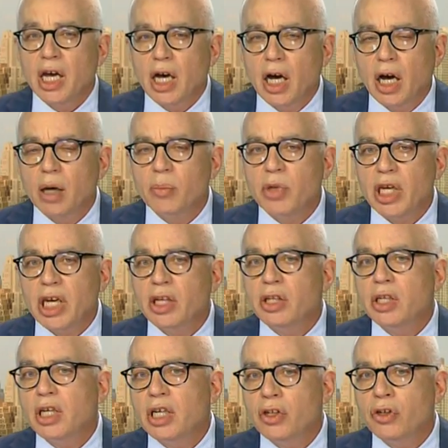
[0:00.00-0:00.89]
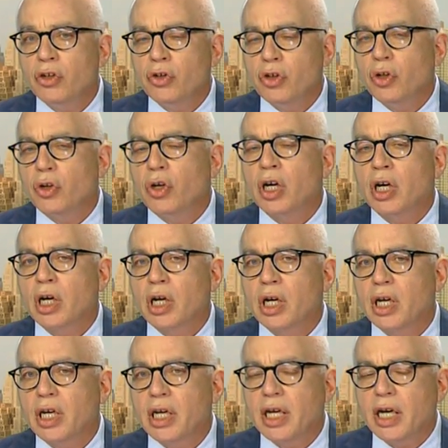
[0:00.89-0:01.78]
In New
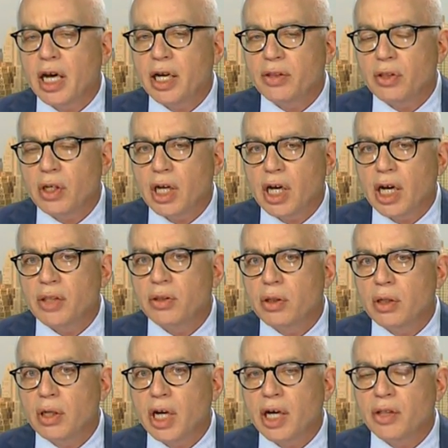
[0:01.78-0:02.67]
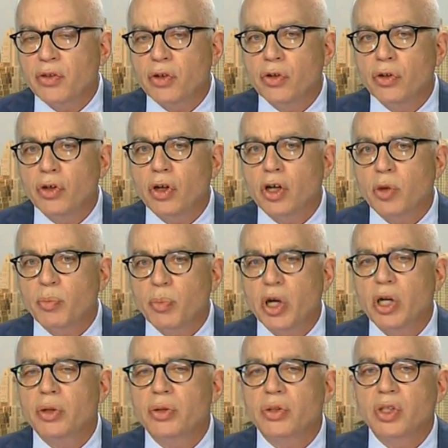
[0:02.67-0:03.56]
York, at the New York
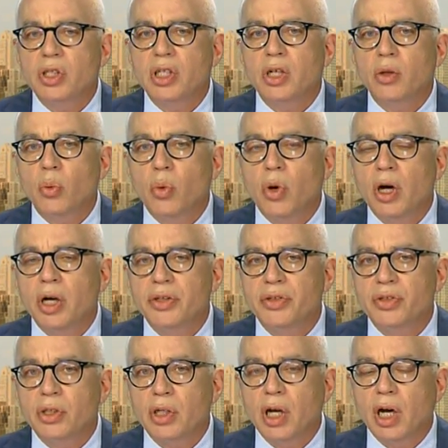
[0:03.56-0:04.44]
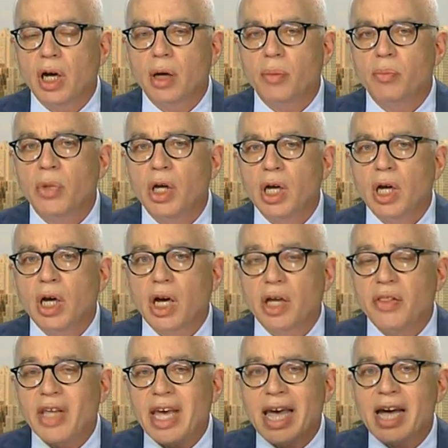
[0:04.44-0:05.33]
Post, it was
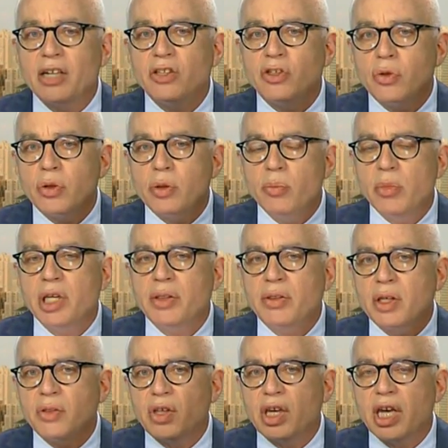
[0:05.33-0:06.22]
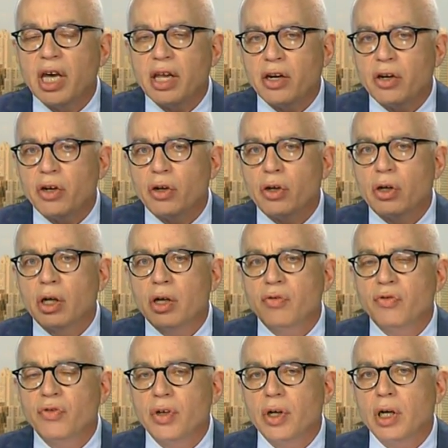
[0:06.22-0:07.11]
they had to admit that the editor
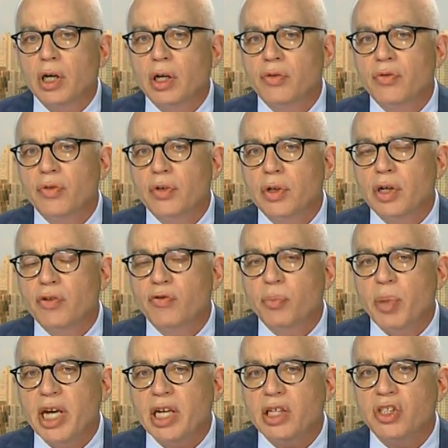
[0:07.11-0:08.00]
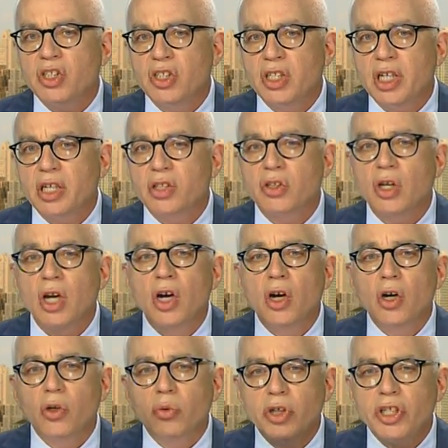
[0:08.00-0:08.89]
of Page 6,
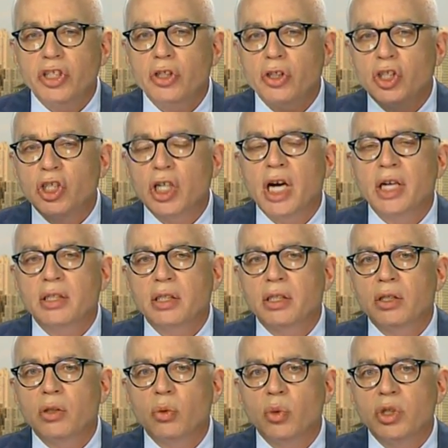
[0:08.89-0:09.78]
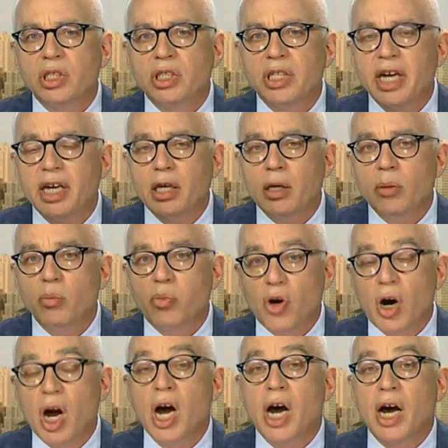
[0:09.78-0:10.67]
Richard Johnson, was taking
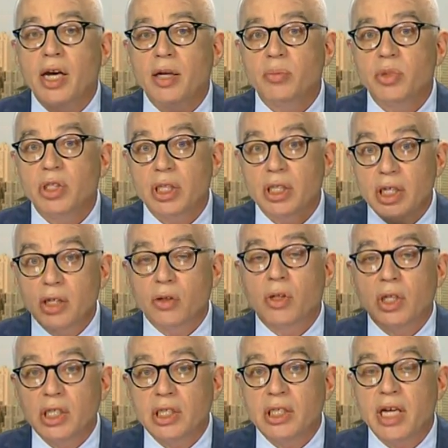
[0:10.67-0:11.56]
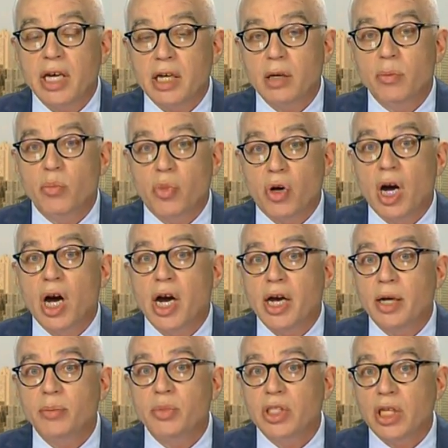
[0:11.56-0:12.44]
bribes, literally taking
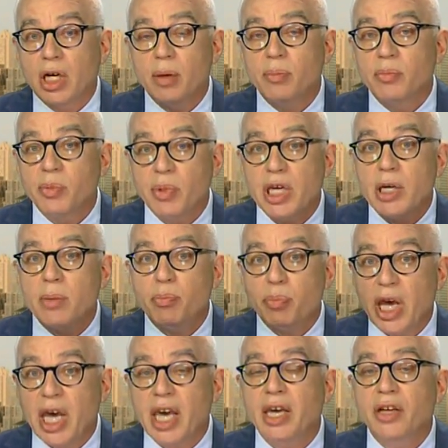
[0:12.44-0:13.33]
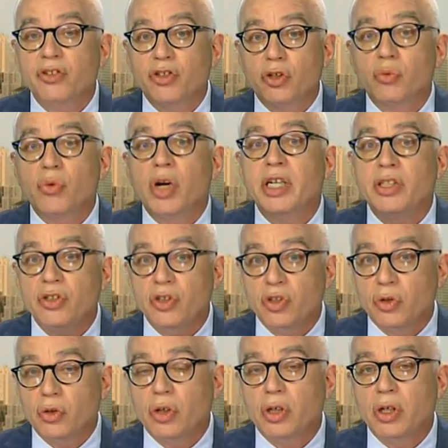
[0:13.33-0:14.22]
bribes, being paid to write
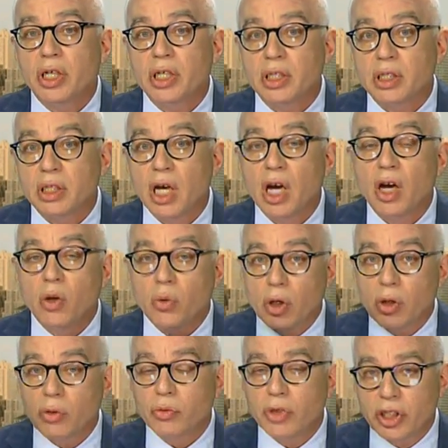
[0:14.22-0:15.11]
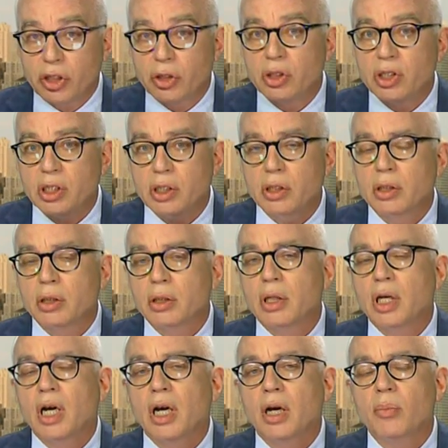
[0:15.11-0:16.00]
stories. Well, Richard
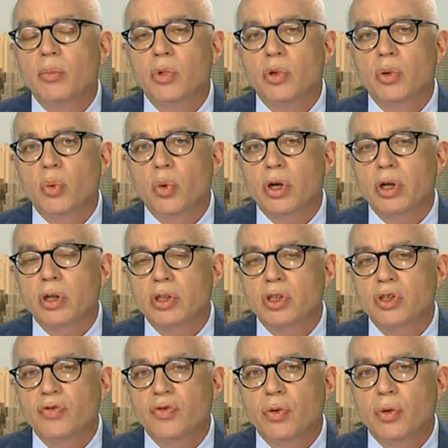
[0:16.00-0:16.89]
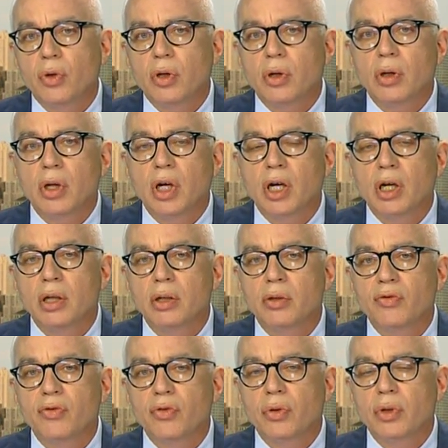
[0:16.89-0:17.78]
still works
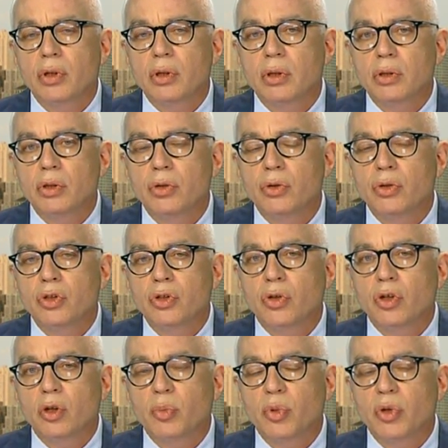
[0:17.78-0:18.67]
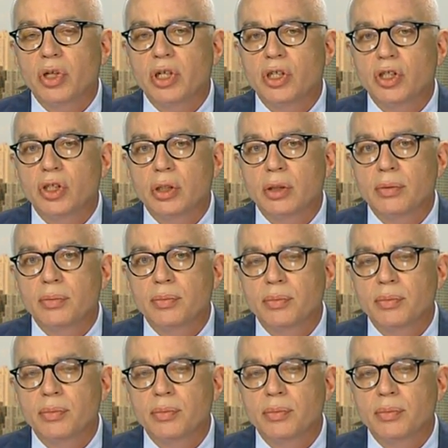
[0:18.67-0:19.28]
for News Corporation.